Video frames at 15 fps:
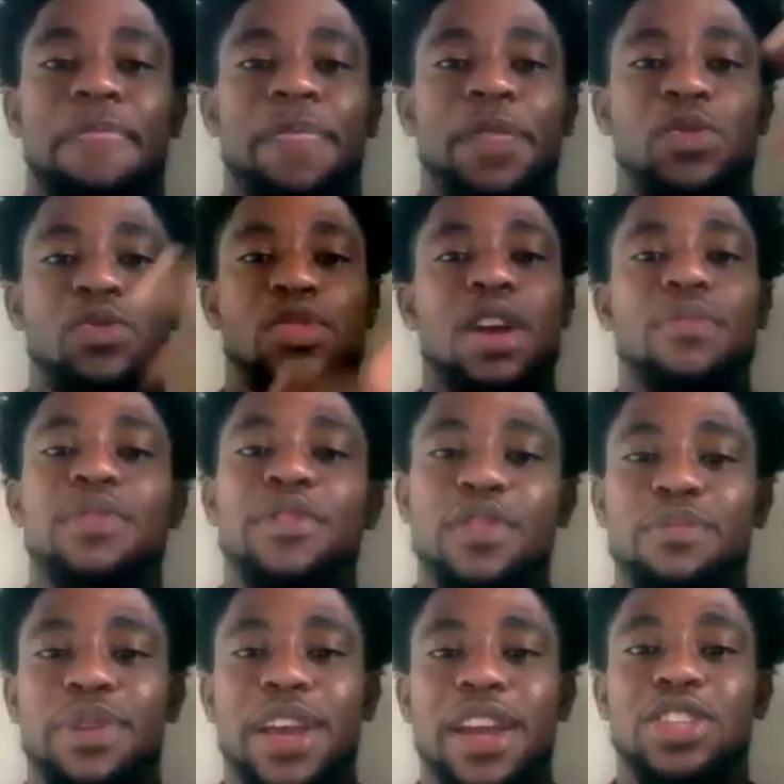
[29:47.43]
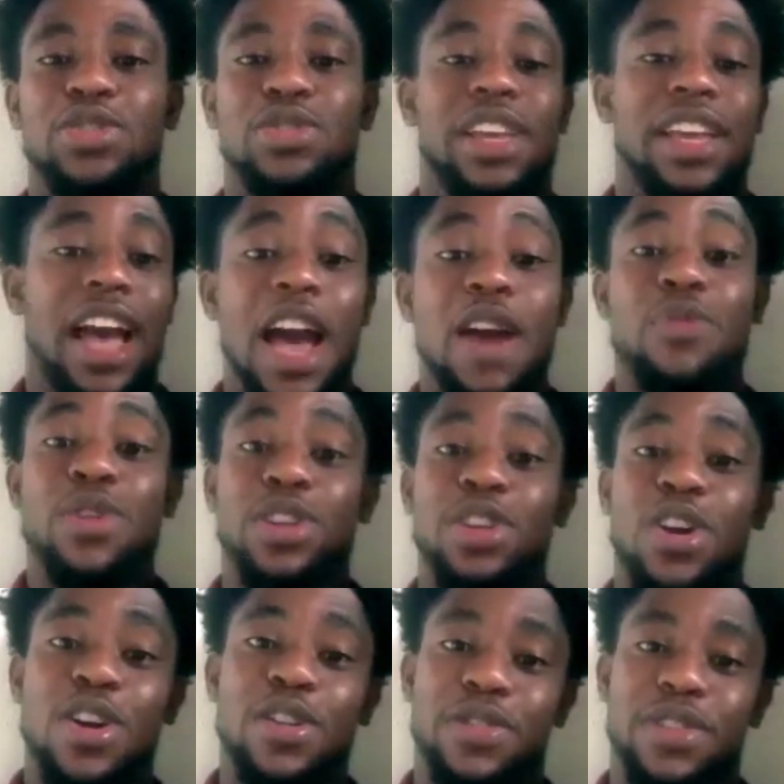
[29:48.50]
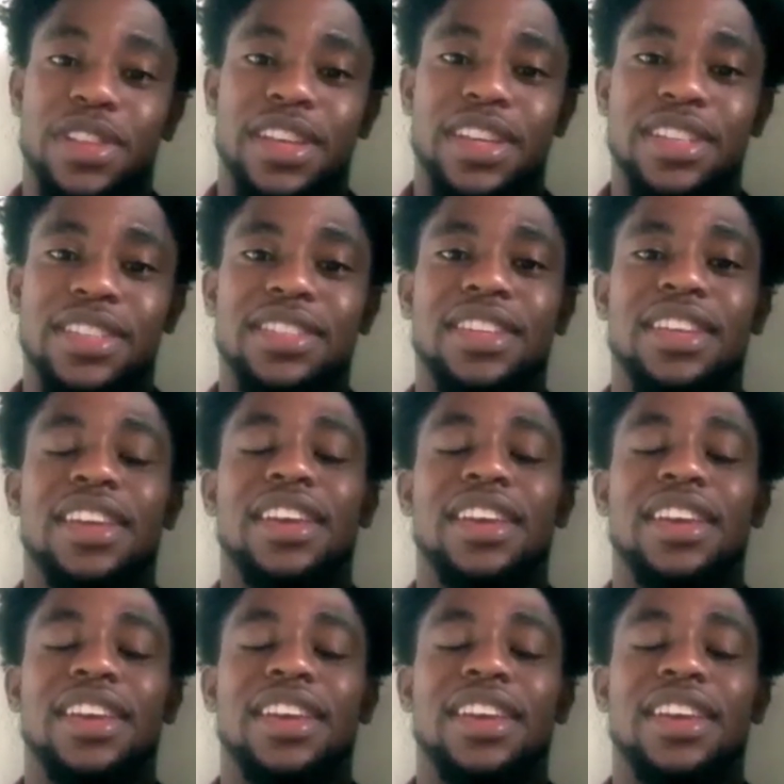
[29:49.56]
You coming from parents who are like, I worked hard for this.